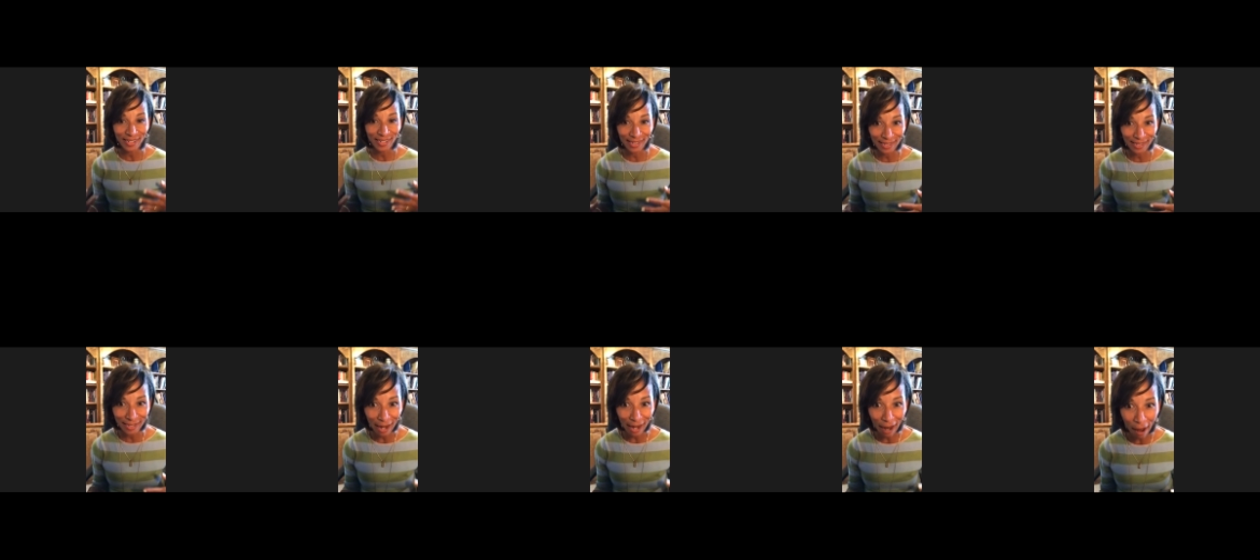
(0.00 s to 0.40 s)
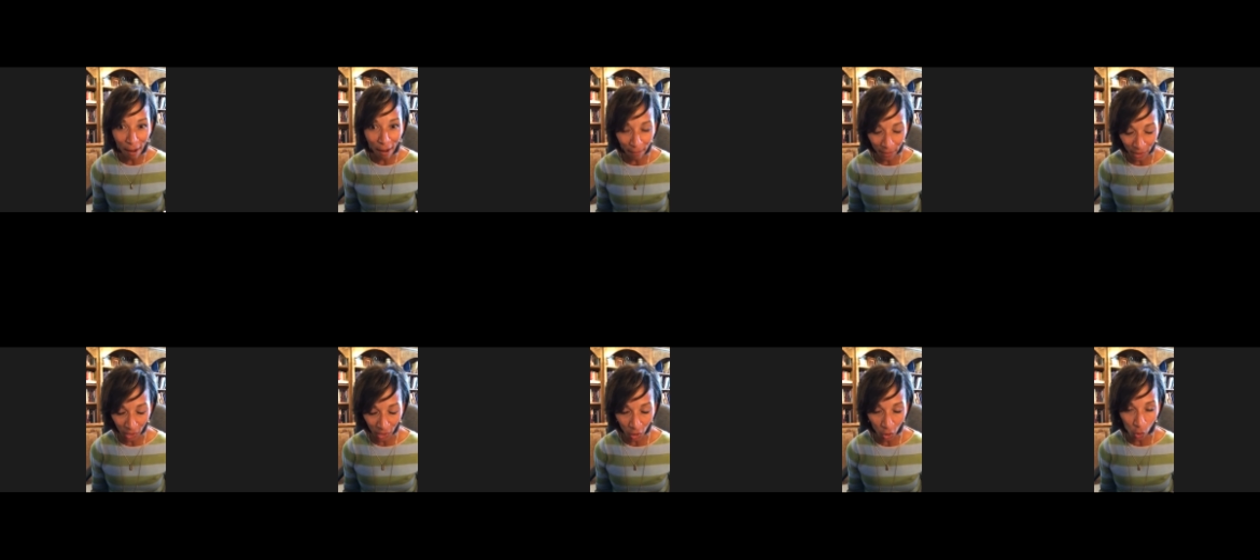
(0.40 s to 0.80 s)

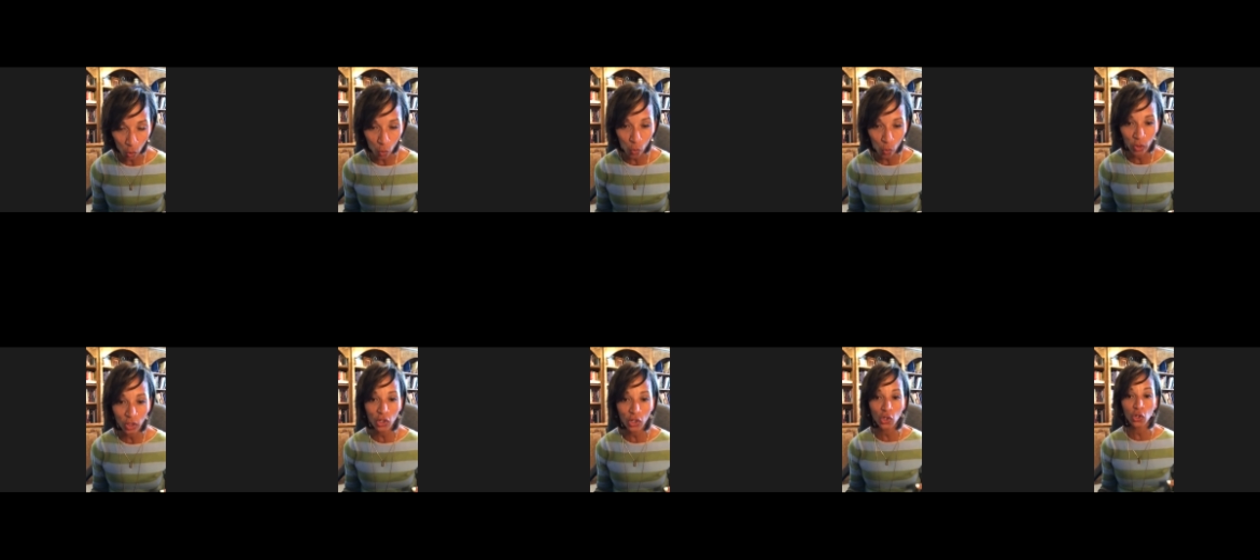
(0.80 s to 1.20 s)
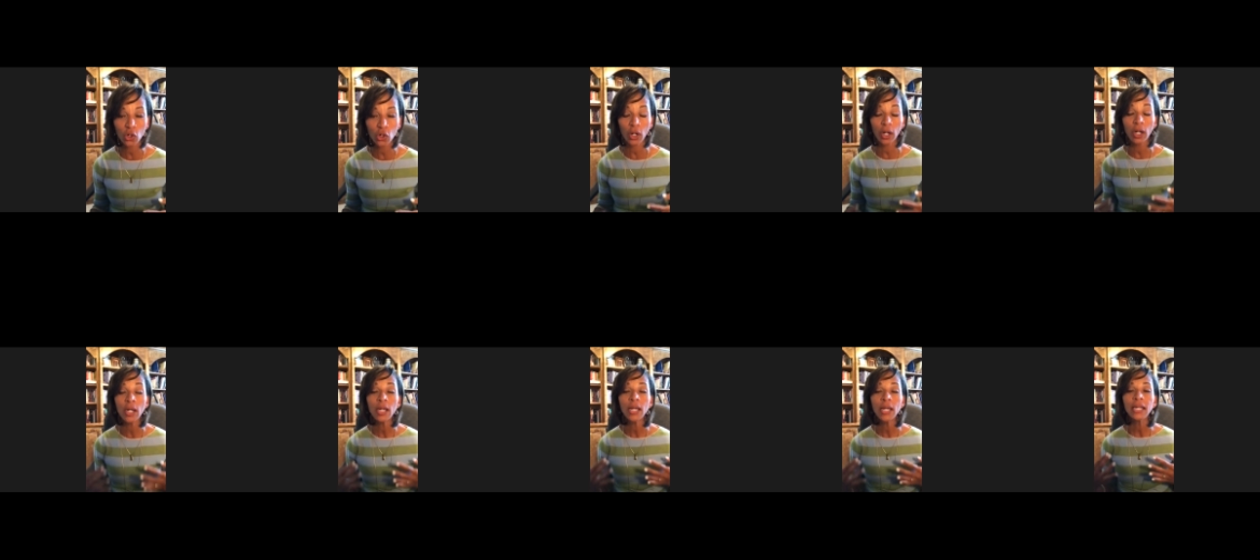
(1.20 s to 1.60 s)
domino? What's your
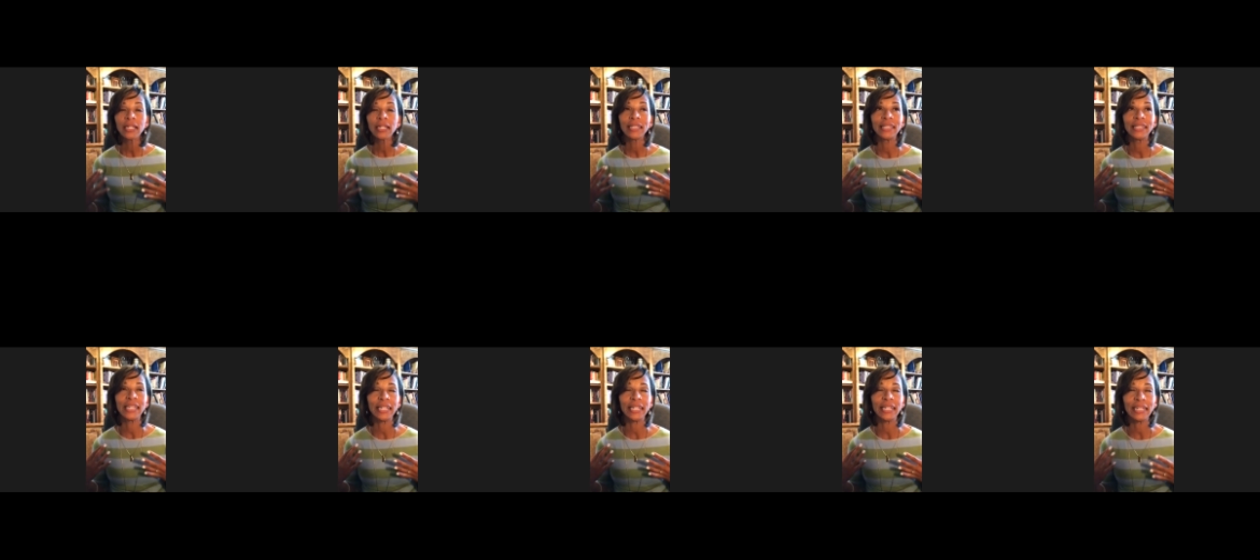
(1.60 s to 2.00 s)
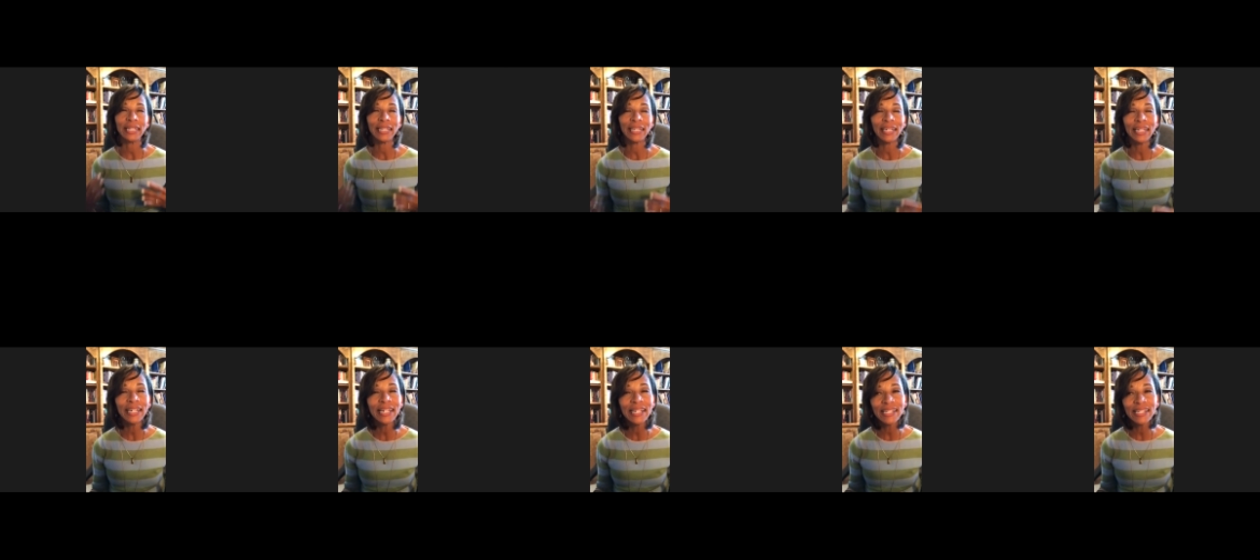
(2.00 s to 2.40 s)
the
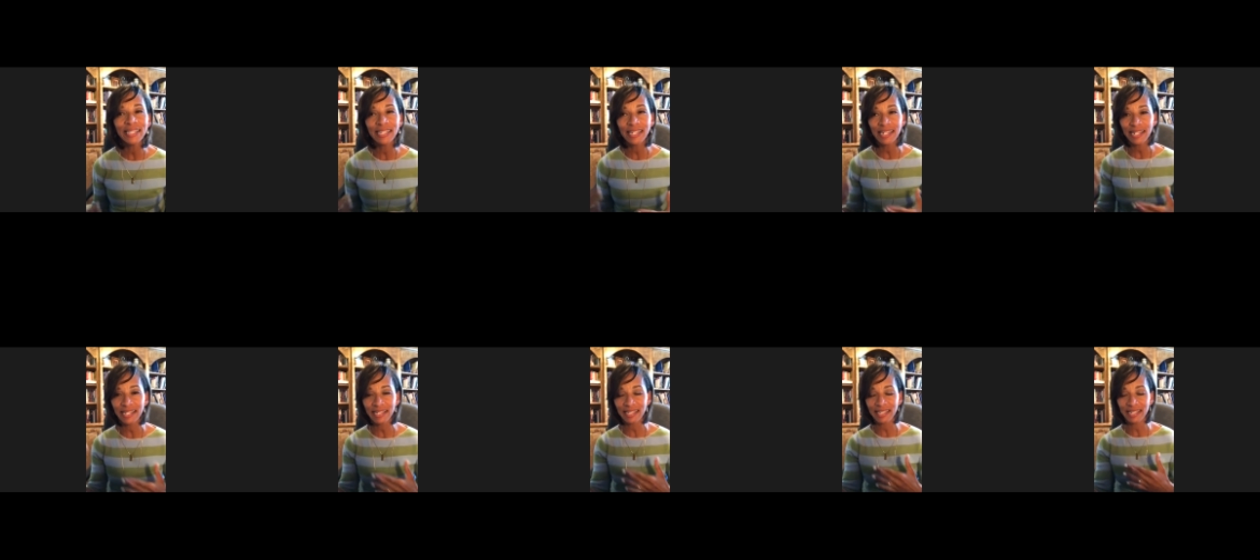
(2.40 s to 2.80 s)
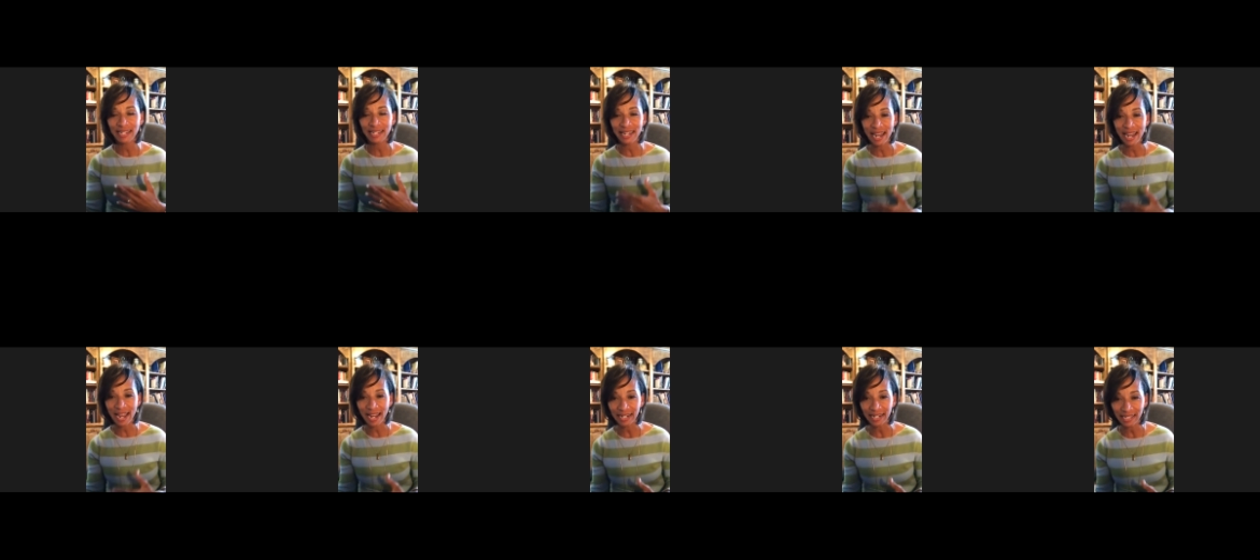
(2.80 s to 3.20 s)
easiest
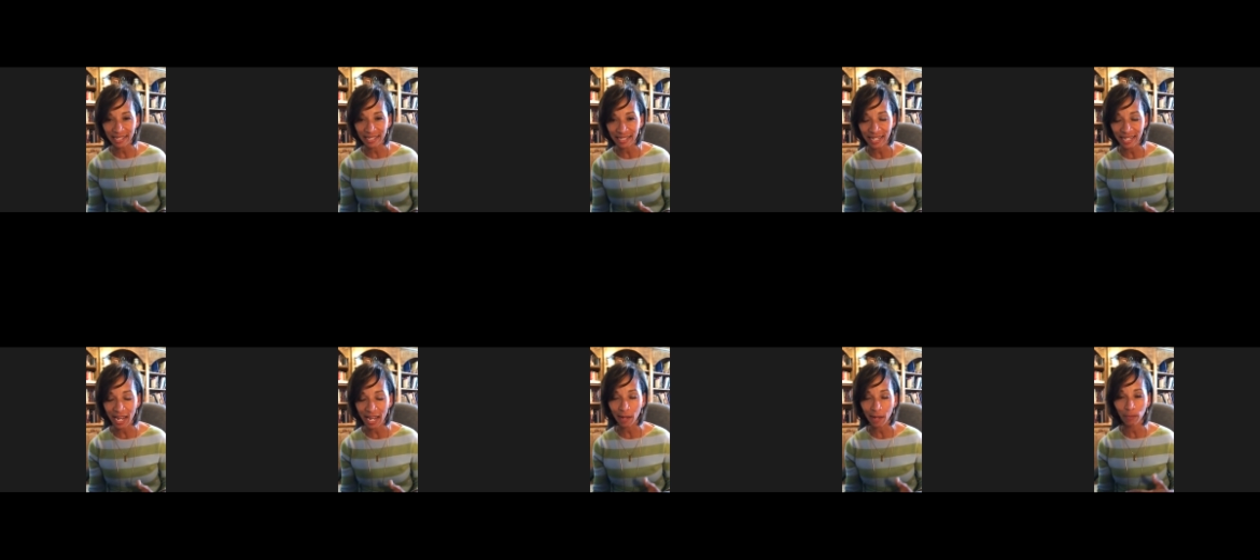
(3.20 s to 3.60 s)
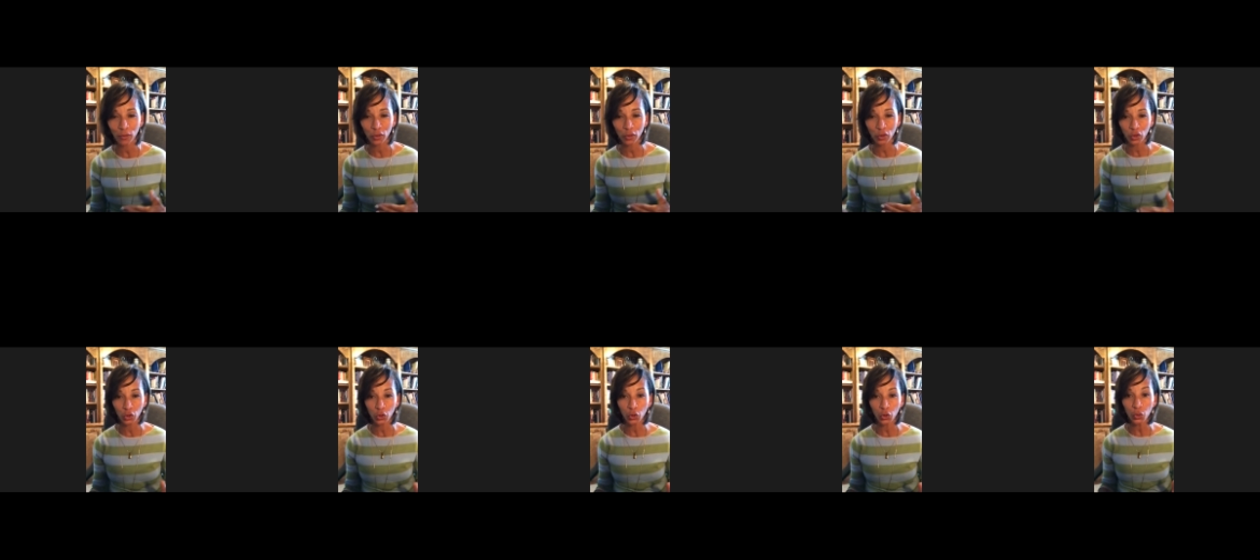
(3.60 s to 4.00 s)
next step
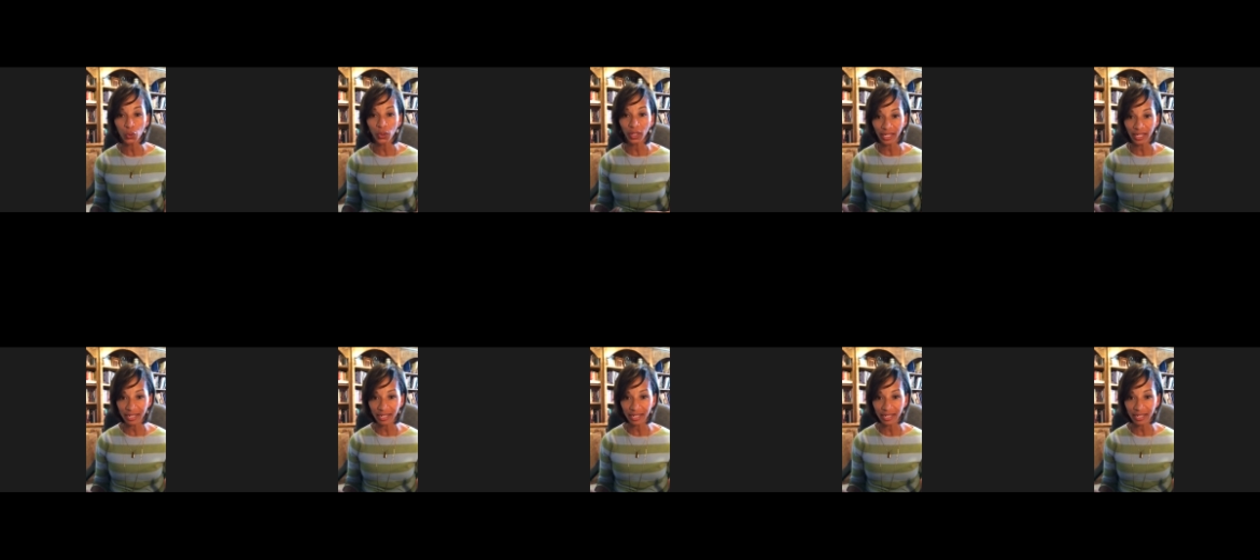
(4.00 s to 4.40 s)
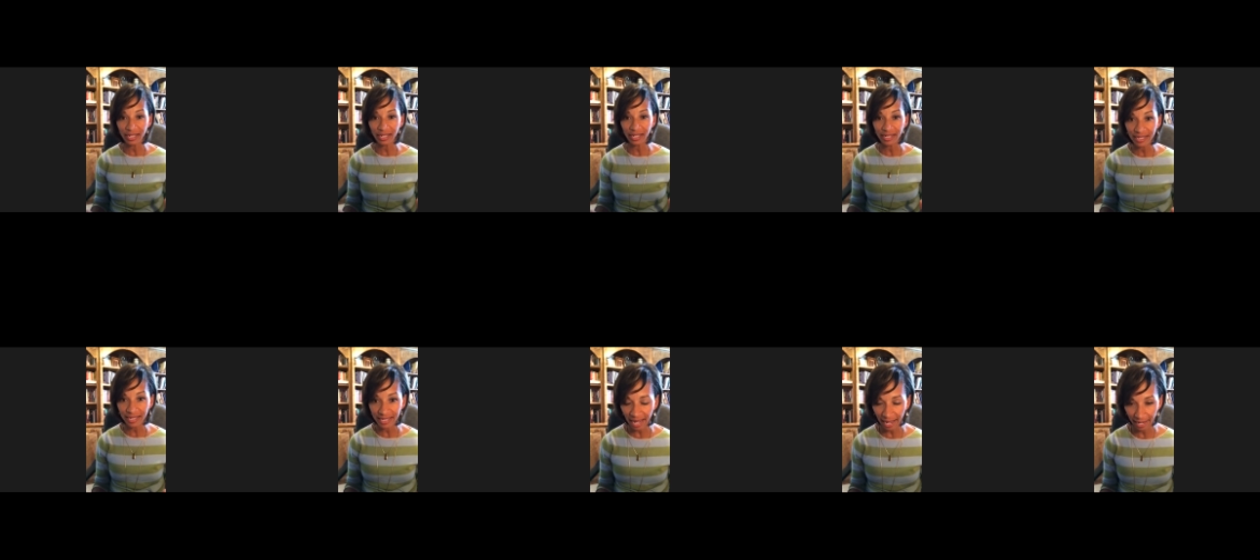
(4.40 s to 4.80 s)
you can
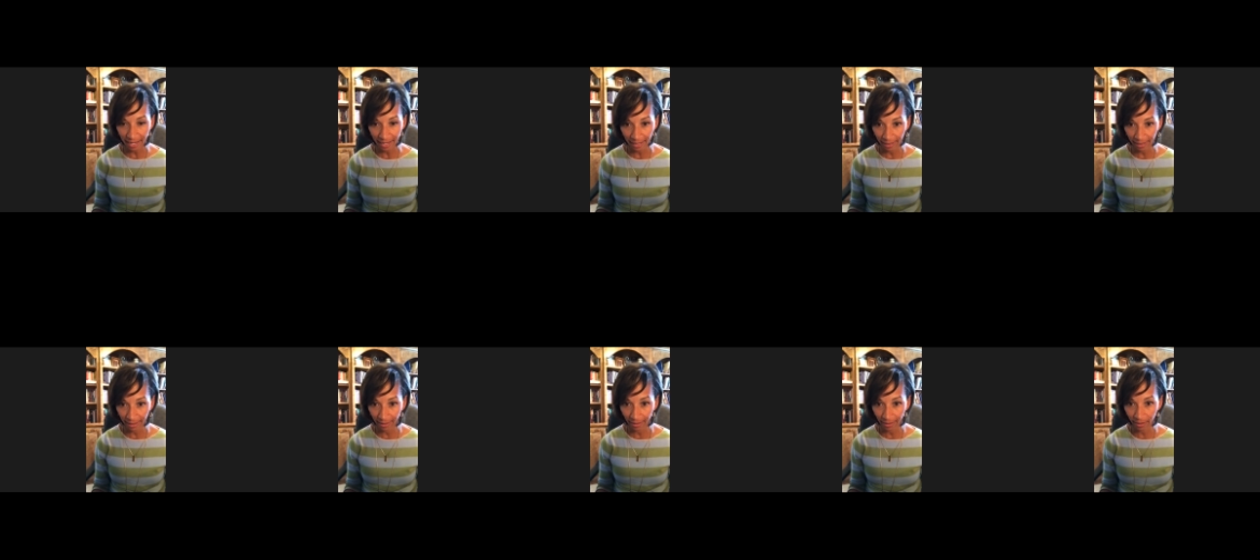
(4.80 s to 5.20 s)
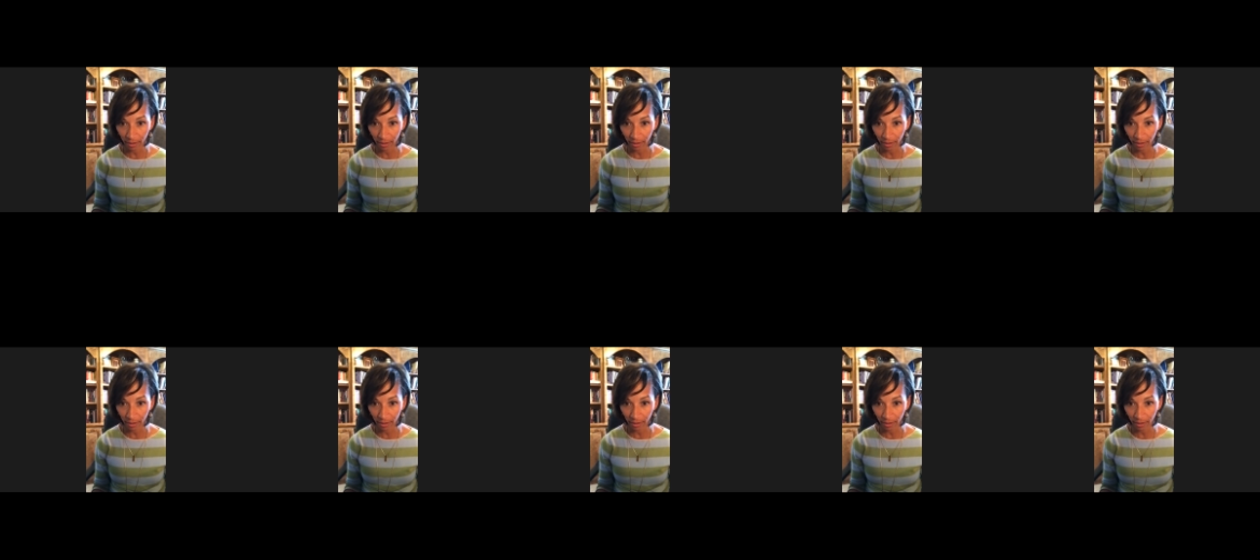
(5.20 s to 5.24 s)
take